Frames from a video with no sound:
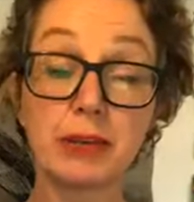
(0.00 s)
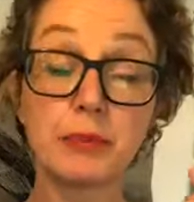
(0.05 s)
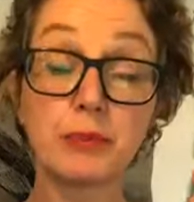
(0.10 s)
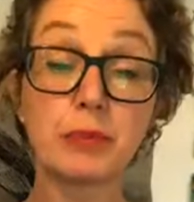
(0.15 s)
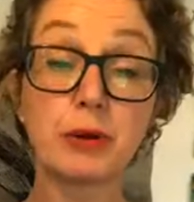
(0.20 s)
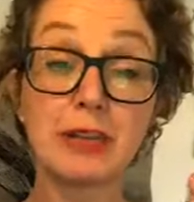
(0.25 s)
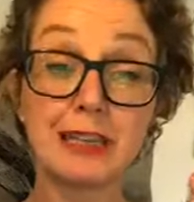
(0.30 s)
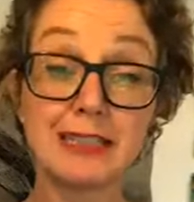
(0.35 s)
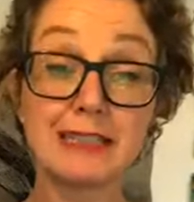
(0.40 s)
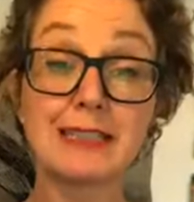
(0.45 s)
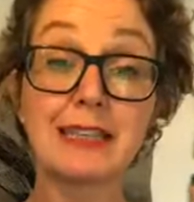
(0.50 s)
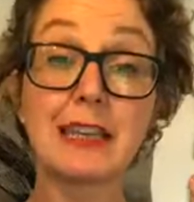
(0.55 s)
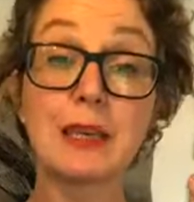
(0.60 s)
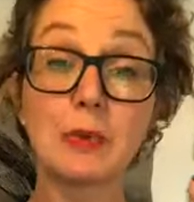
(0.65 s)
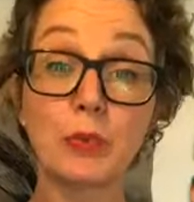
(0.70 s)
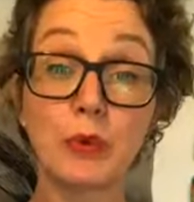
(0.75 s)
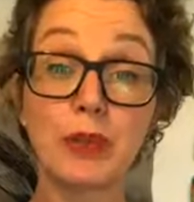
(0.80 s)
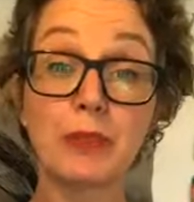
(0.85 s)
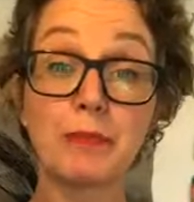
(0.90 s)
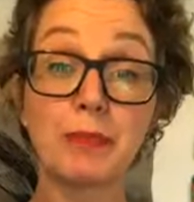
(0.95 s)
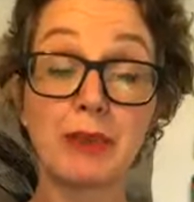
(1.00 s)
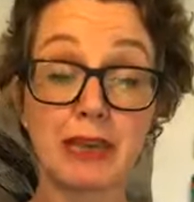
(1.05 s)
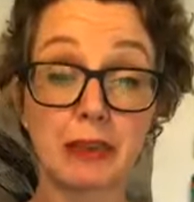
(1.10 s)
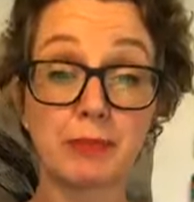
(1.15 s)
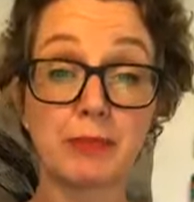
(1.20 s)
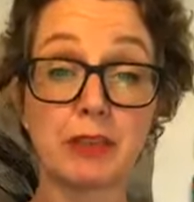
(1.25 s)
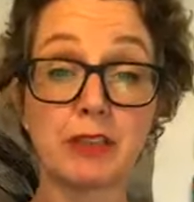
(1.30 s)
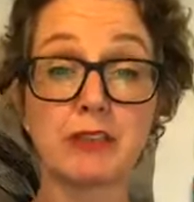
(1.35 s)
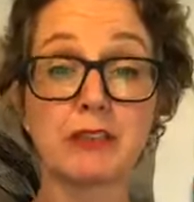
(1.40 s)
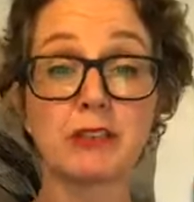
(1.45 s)
printing with
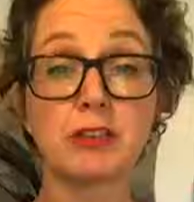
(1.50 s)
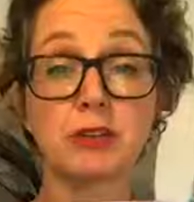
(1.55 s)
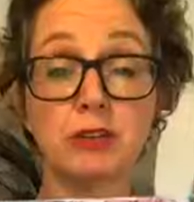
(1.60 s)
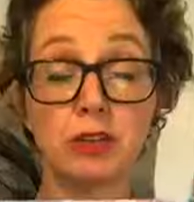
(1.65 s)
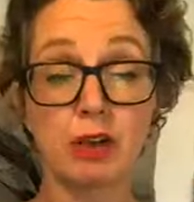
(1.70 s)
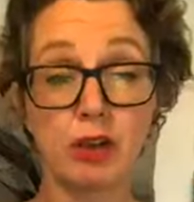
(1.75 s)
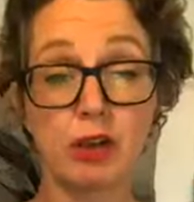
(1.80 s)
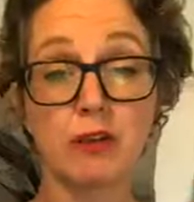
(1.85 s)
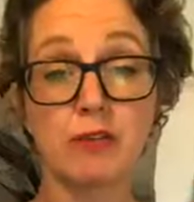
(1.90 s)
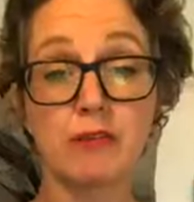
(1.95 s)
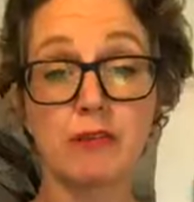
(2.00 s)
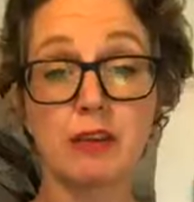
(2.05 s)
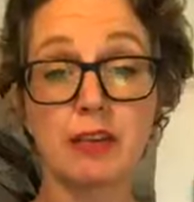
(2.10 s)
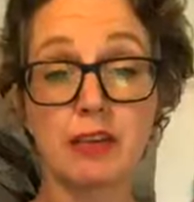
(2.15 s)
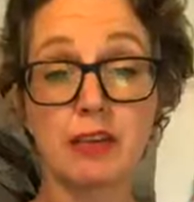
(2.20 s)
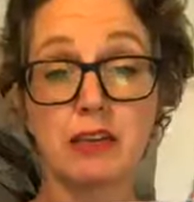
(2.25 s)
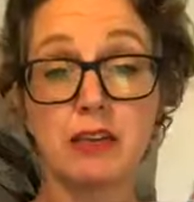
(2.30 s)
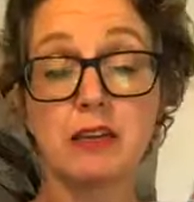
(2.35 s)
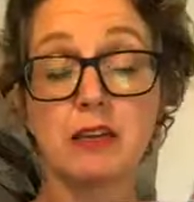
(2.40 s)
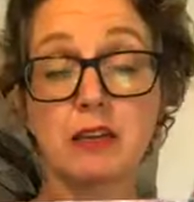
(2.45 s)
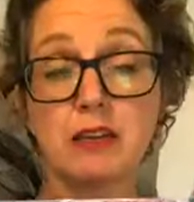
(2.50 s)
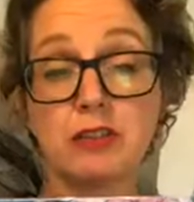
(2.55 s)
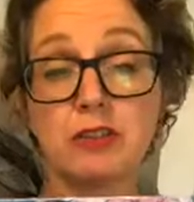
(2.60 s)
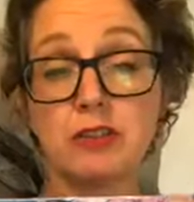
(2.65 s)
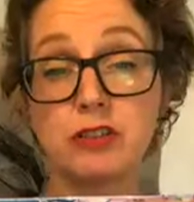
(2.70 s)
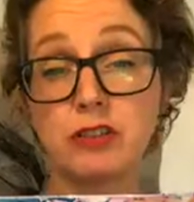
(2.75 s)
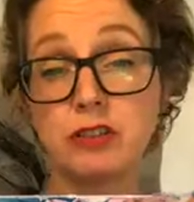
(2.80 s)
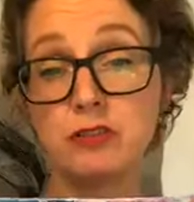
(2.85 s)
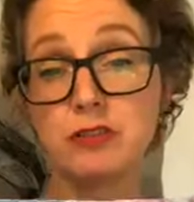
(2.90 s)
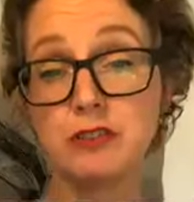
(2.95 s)
pigments. You can only
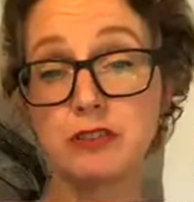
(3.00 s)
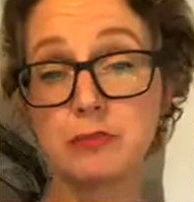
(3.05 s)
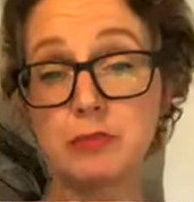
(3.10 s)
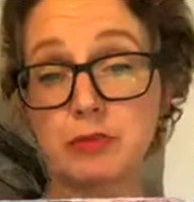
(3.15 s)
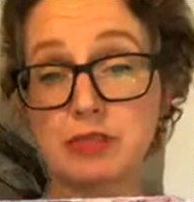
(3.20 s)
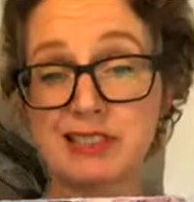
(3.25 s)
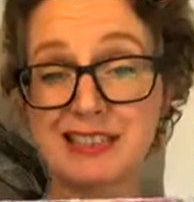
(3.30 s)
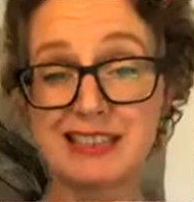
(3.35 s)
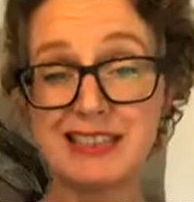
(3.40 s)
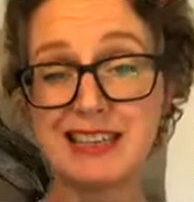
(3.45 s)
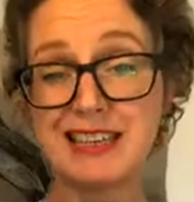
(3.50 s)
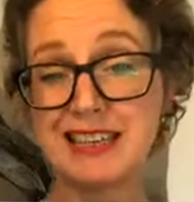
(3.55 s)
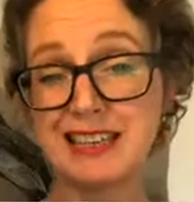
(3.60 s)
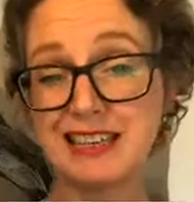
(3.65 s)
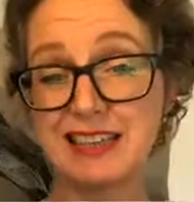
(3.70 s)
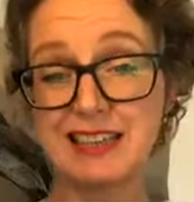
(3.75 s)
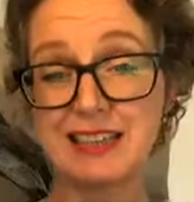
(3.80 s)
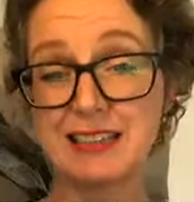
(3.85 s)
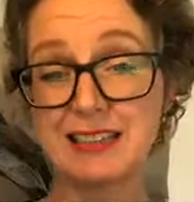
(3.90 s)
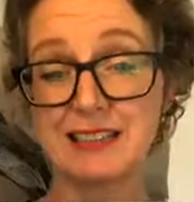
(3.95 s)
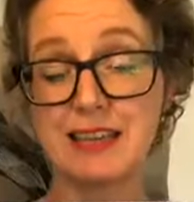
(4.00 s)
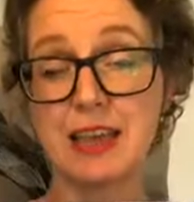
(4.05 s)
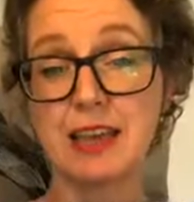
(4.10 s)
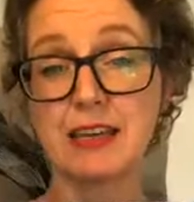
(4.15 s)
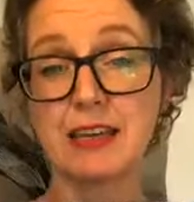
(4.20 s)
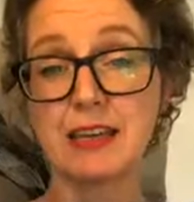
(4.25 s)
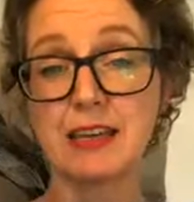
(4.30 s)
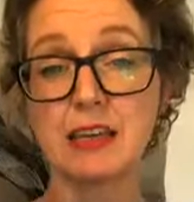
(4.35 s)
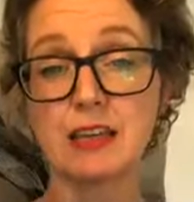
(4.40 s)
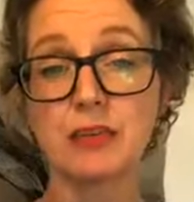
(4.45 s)
do this particular
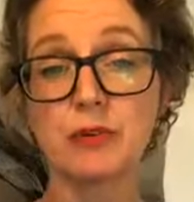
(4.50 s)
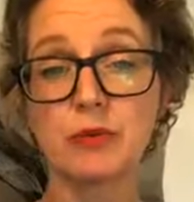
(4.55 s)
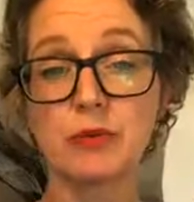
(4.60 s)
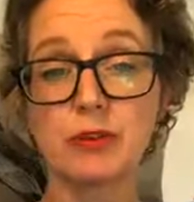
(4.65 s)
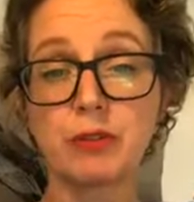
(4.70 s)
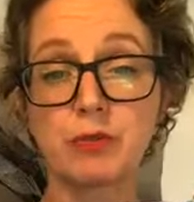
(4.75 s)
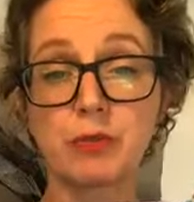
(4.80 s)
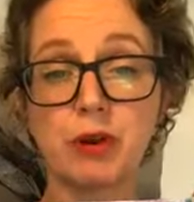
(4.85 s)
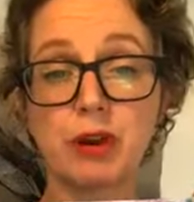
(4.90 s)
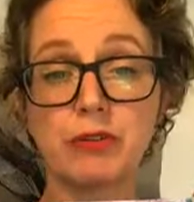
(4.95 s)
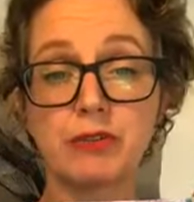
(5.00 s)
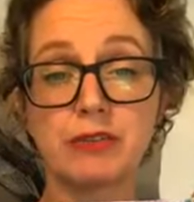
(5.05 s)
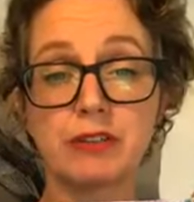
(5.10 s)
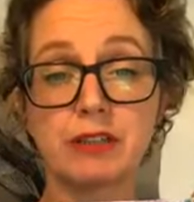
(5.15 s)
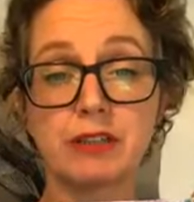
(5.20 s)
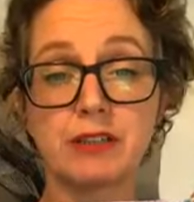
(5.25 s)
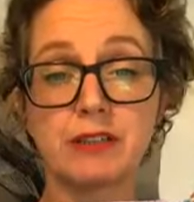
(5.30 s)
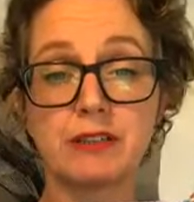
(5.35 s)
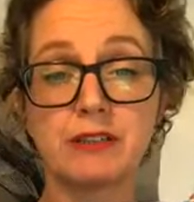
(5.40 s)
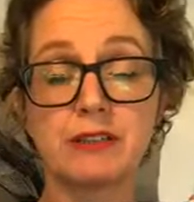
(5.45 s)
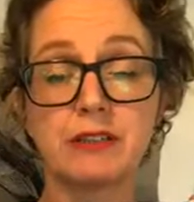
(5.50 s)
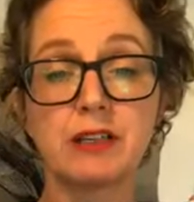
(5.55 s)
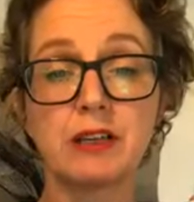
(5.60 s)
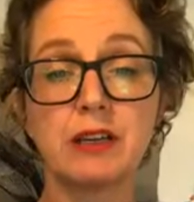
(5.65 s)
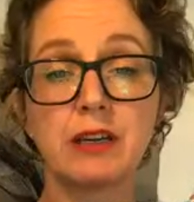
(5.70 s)
technique with Procyons,